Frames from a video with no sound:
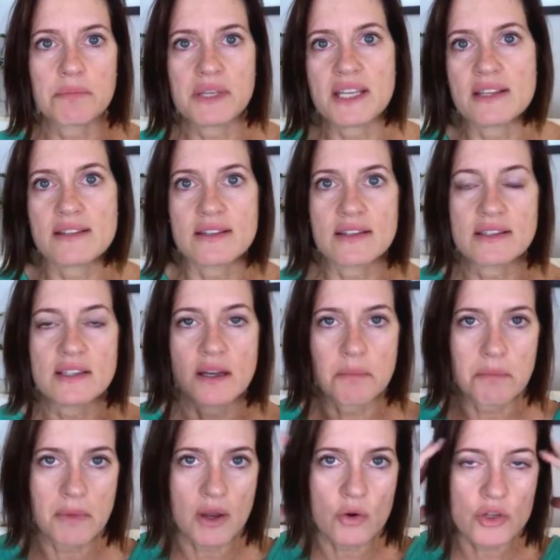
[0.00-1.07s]
piece is an
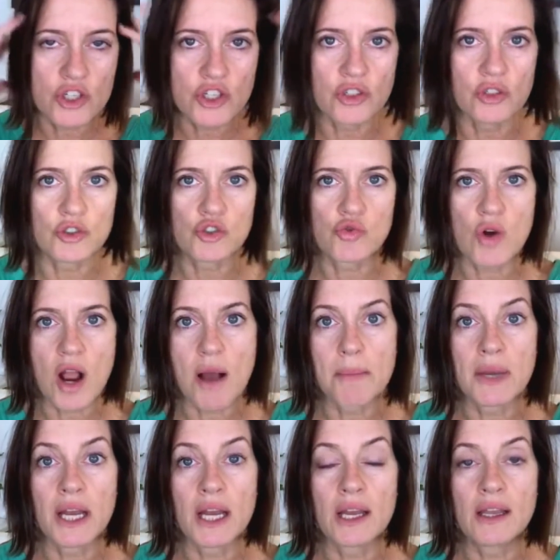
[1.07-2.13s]
emotional
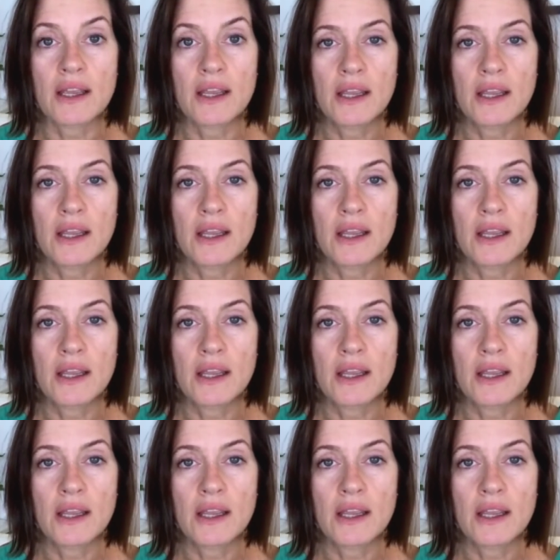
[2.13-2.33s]
trauma